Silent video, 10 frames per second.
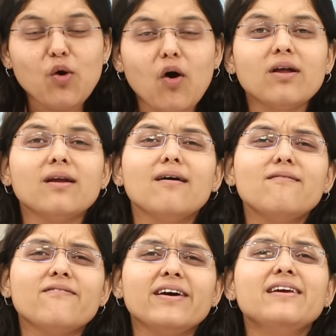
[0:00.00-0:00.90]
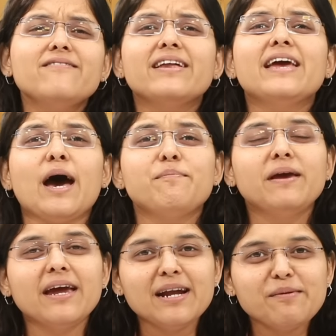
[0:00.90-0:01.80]
you all a very, very
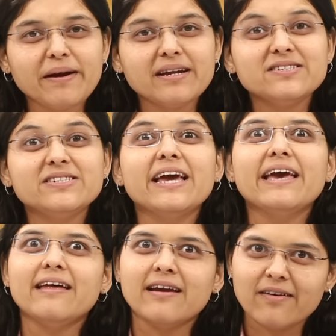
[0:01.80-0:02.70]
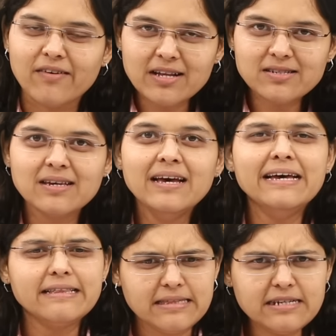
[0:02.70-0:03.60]
happy Independence Day in advance.
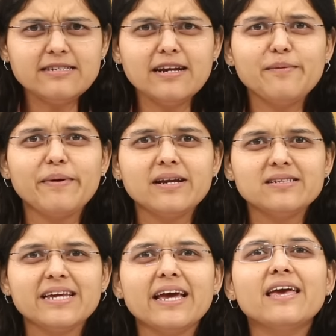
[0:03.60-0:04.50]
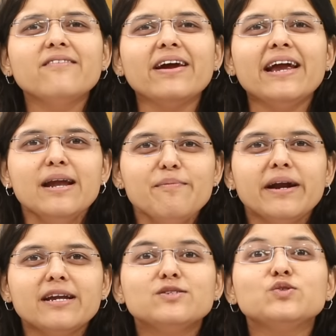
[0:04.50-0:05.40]
This Independence Day, give
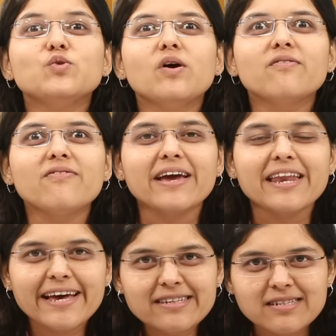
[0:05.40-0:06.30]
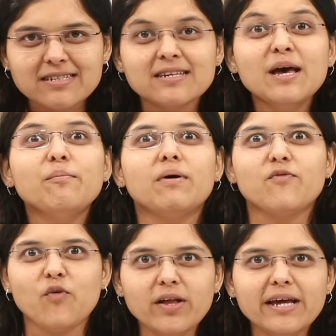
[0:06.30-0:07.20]
independence to your finances. But
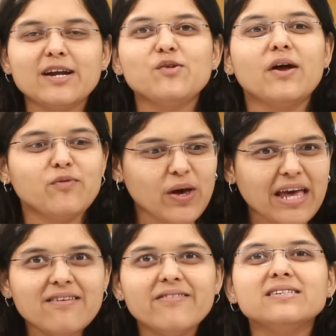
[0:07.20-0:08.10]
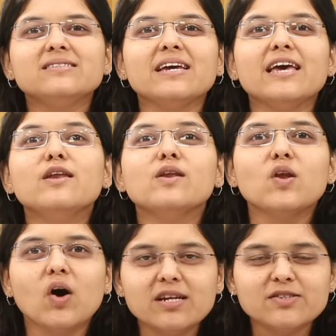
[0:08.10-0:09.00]
for that, you'll have to invest in
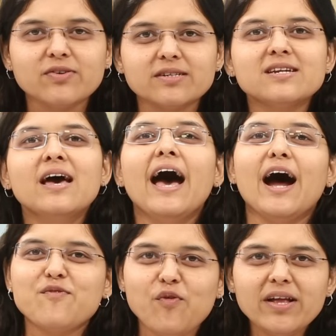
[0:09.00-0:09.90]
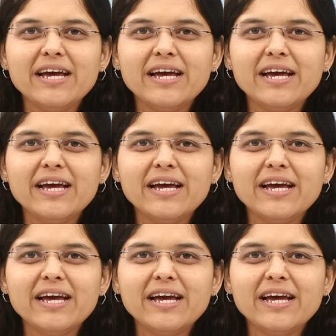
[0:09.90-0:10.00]
knowledge first. And for